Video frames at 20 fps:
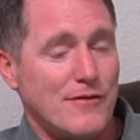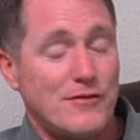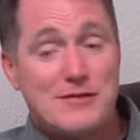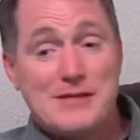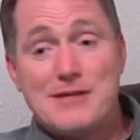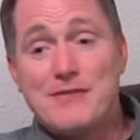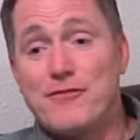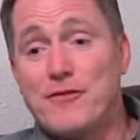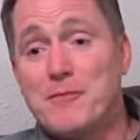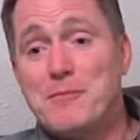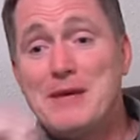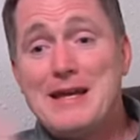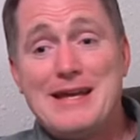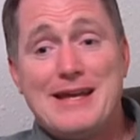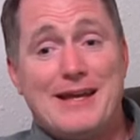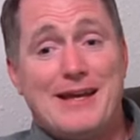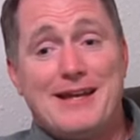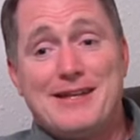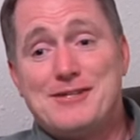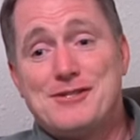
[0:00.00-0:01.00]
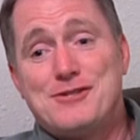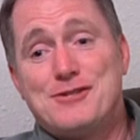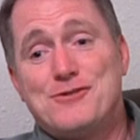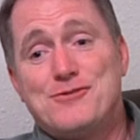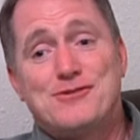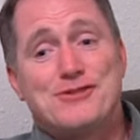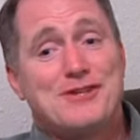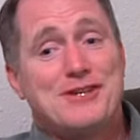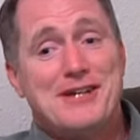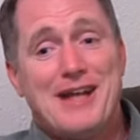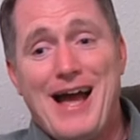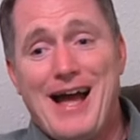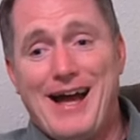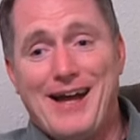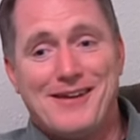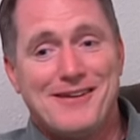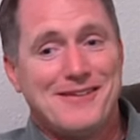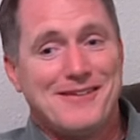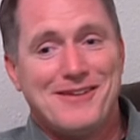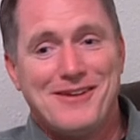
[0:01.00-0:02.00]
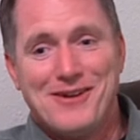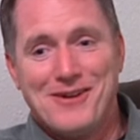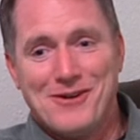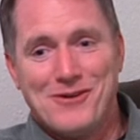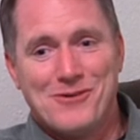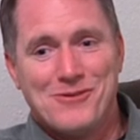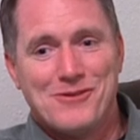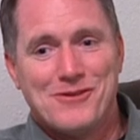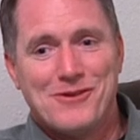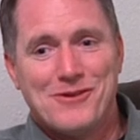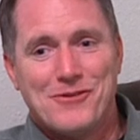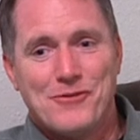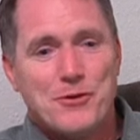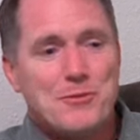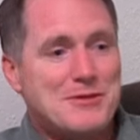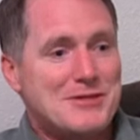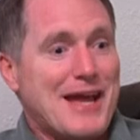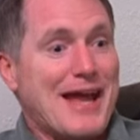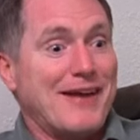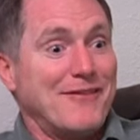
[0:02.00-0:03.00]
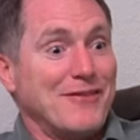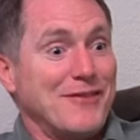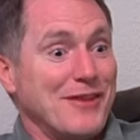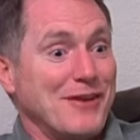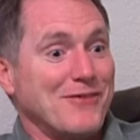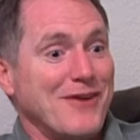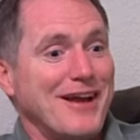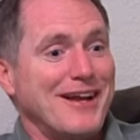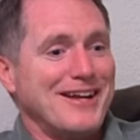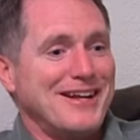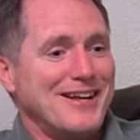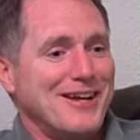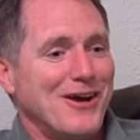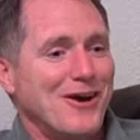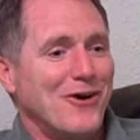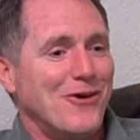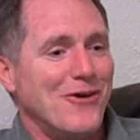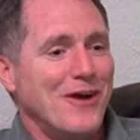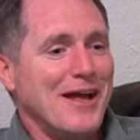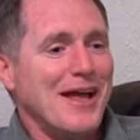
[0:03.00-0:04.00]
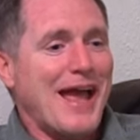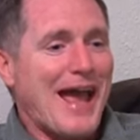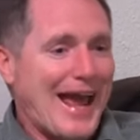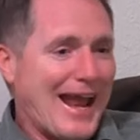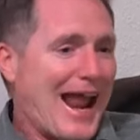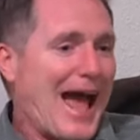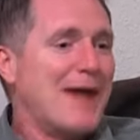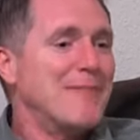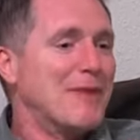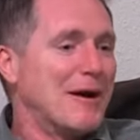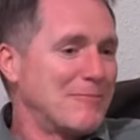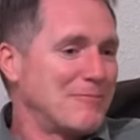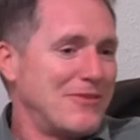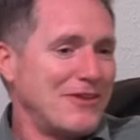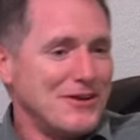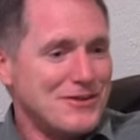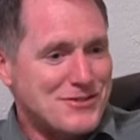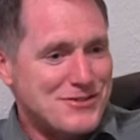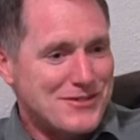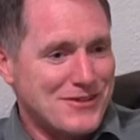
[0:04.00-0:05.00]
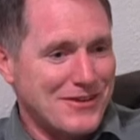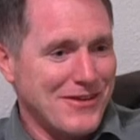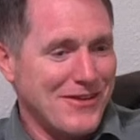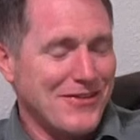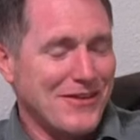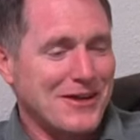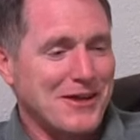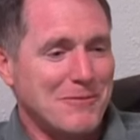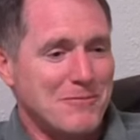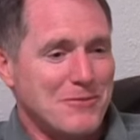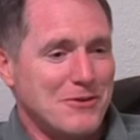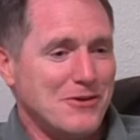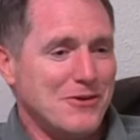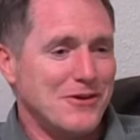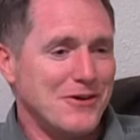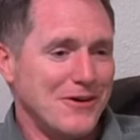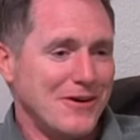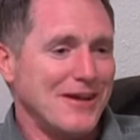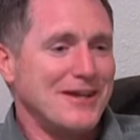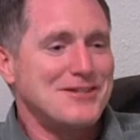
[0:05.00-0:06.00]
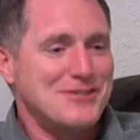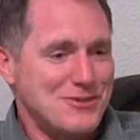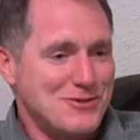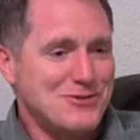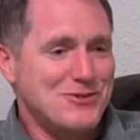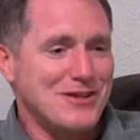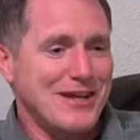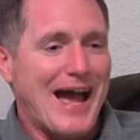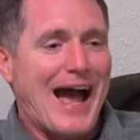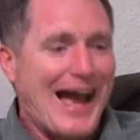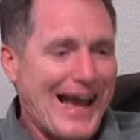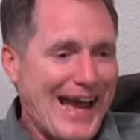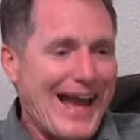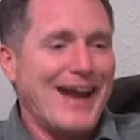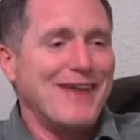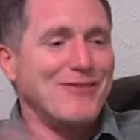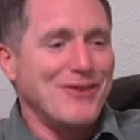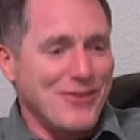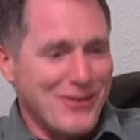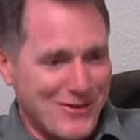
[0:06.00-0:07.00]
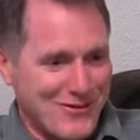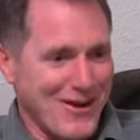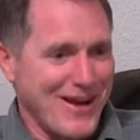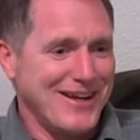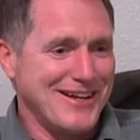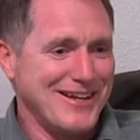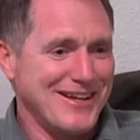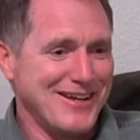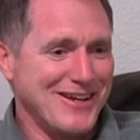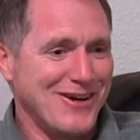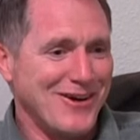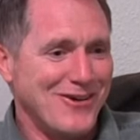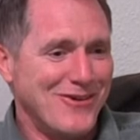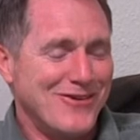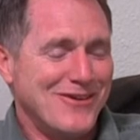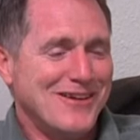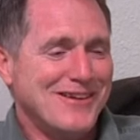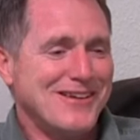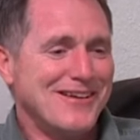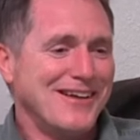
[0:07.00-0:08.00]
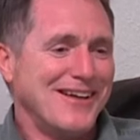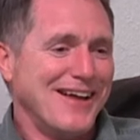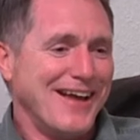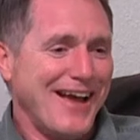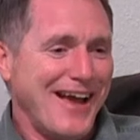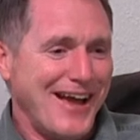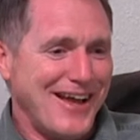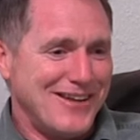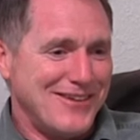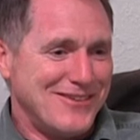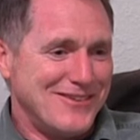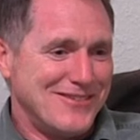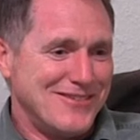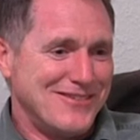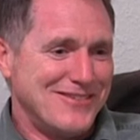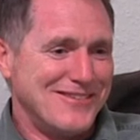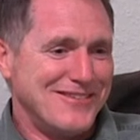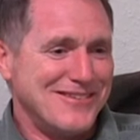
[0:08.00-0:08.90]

see, for me, it's usually not, you know, Ruby's got everything ready to go, and I'm up there still on the computer. It's usually I got everything ready to go, and